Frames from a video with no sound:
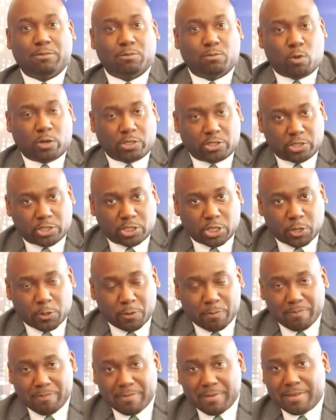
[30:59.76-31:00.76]
watch the
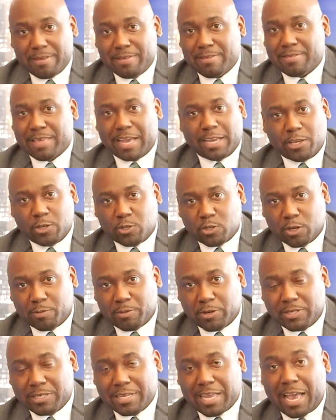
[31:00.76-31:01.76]
show. Thank you so
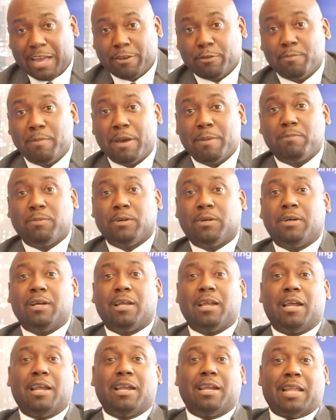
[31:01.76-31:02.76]
much. And remember,
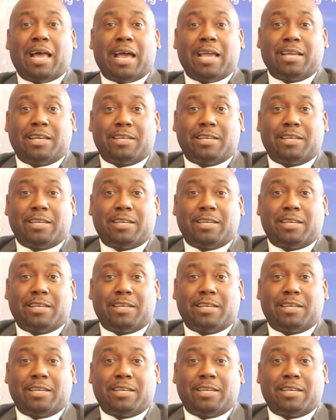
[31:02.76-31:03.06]
like,